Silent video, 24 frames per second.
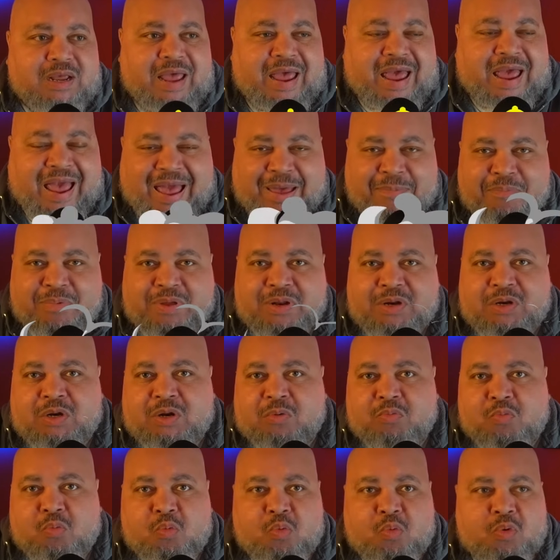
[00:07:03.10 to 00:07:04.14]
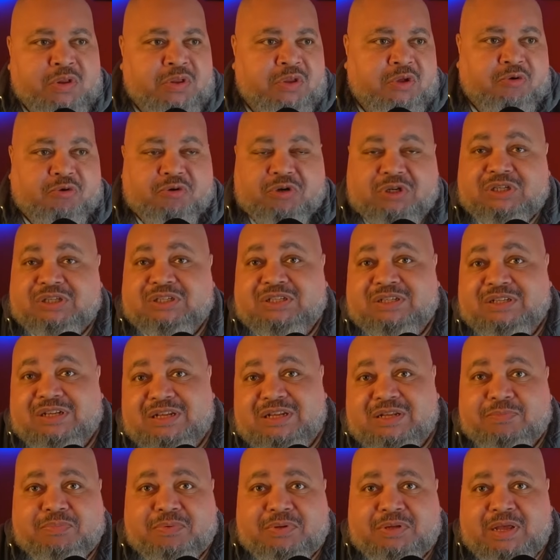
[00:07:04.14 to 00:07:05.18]
happen when you're
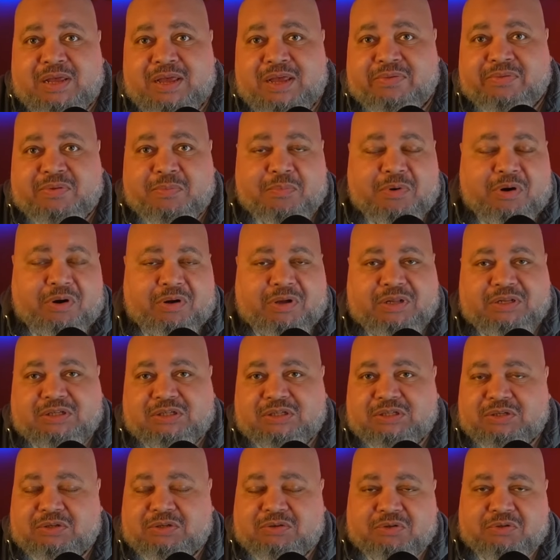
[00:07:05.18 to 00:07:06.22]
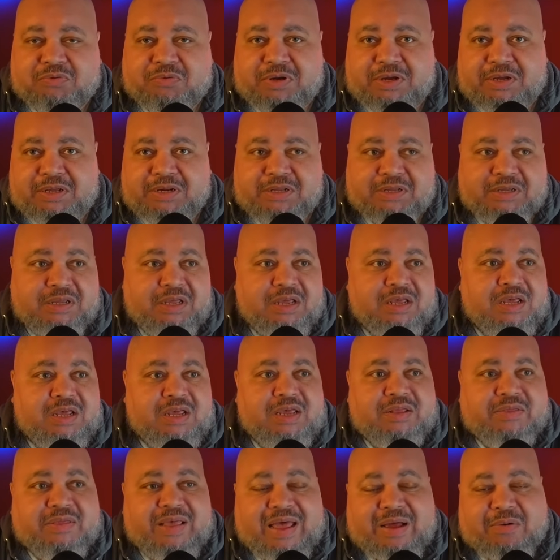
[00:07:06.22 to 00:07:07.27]
asleep and the market is still trading.
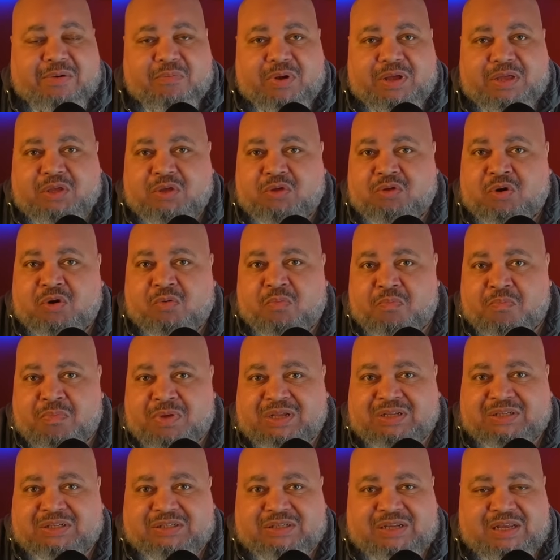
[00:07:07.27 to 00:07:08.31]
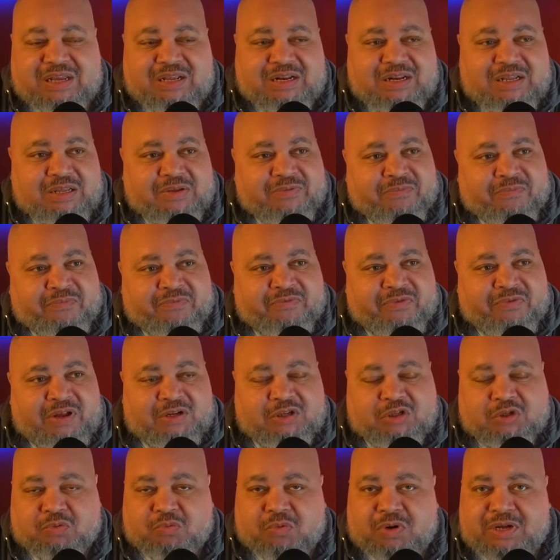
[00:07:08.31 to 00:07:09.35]
That way you don't miss any
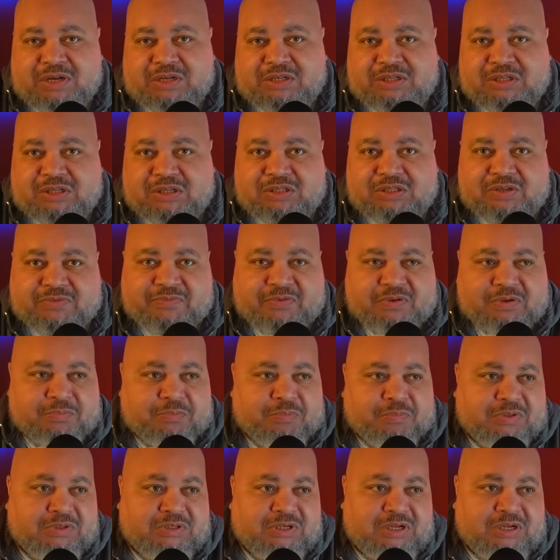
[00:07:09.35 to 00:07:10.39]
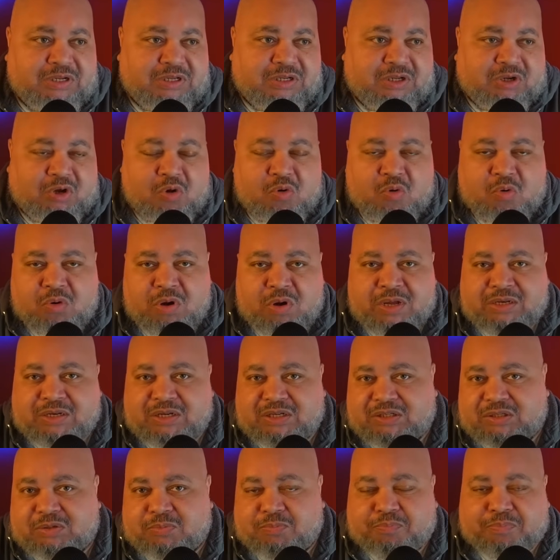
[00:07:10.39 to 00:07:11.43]
fluctuations. If a particular coin
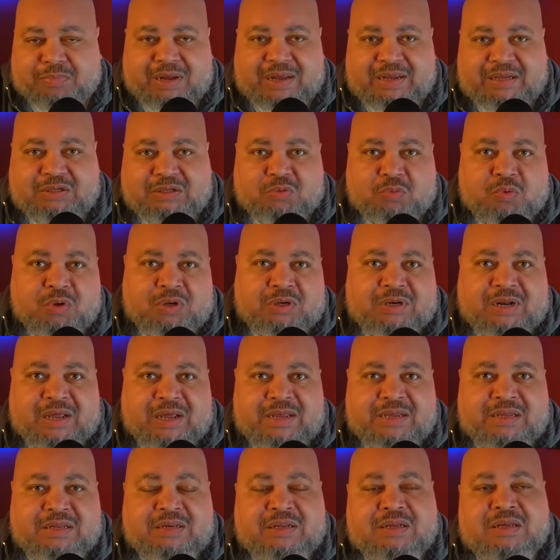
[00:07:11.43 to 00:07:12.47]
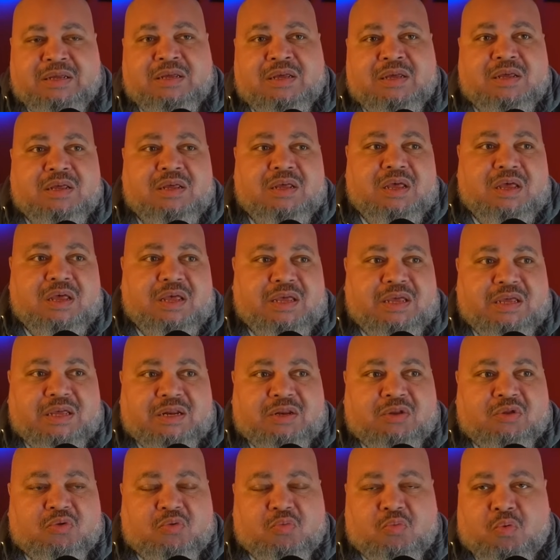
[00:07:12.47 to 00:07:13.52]
just spikes one night and
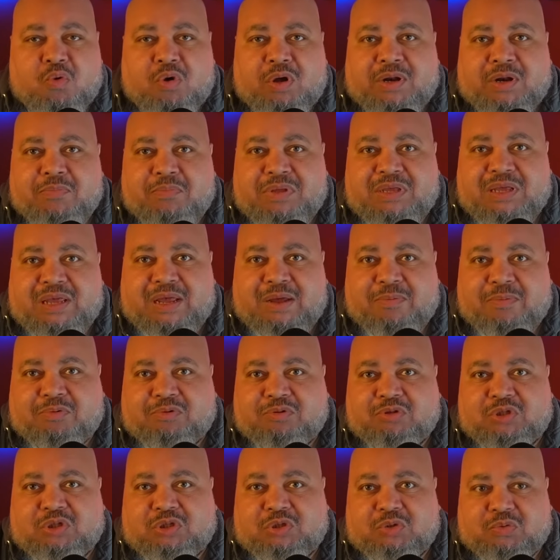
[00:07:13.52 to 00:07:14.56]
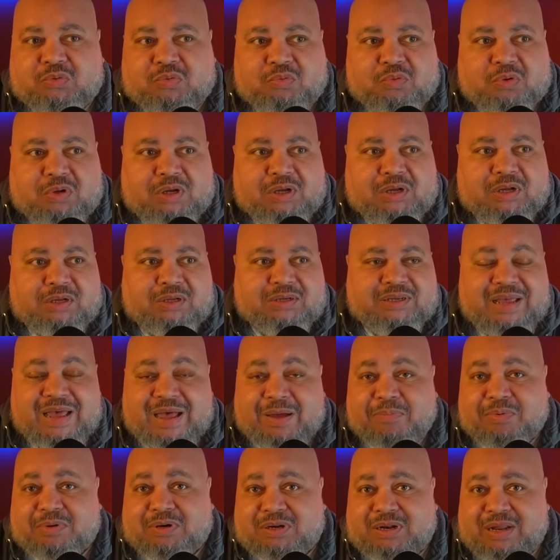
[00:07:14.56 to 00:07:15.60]
you want to be able to
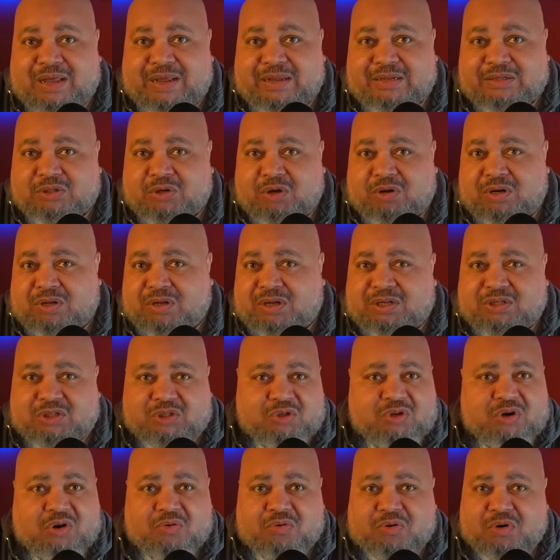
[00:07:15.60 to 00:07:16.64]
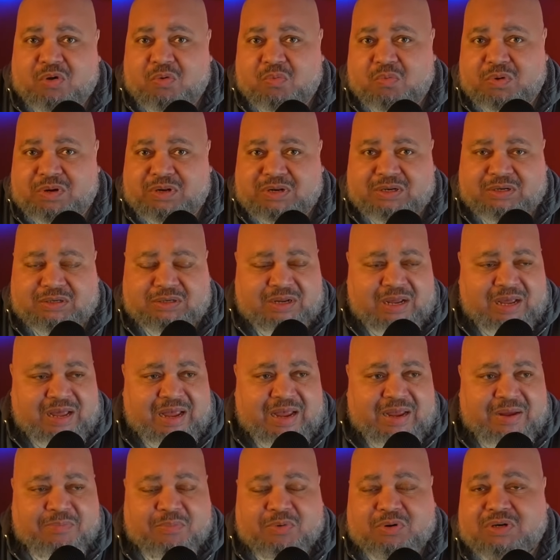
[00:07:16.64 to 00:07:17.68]
capitalize on it, because you don't know when the
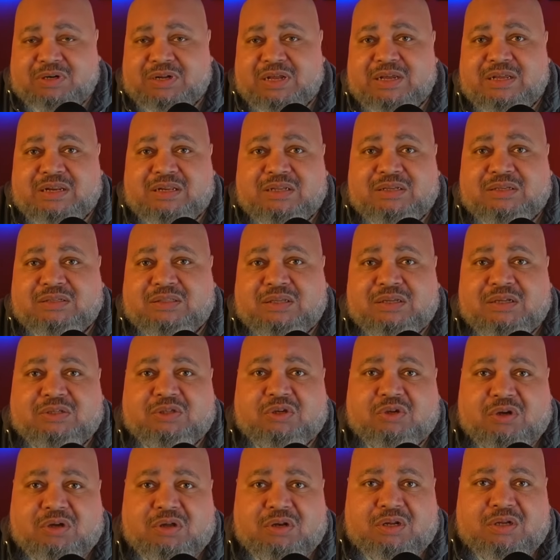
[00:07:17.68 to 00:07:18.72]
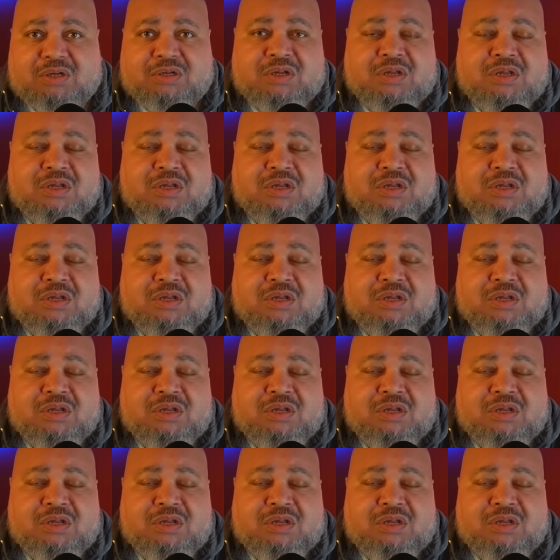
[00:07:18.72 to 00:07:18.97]
time or day these things are going to